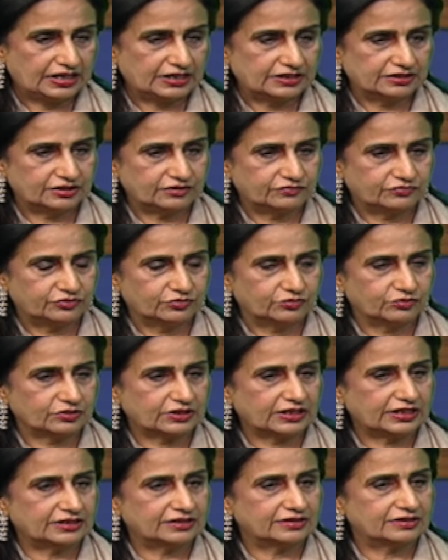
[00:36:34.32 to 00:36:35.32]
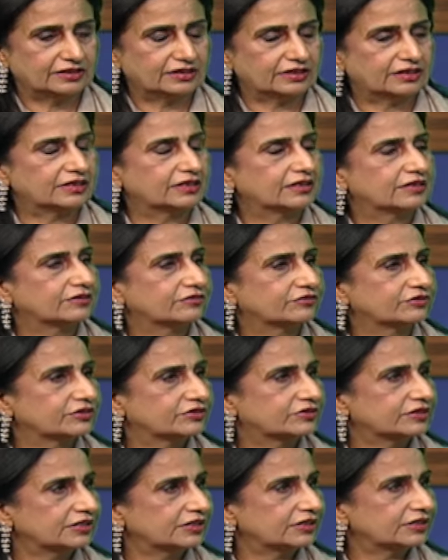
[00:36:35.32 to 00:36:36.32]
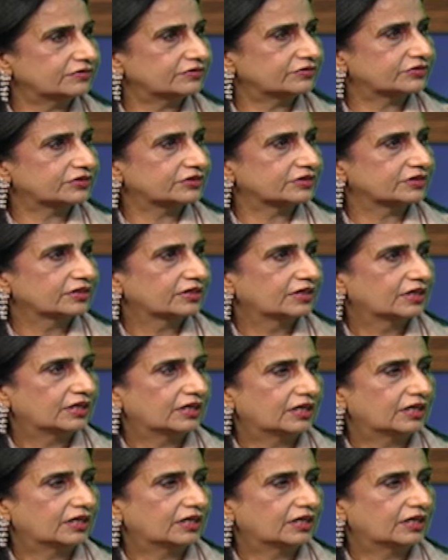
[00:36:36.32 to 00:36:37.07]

And if you look at their reserves,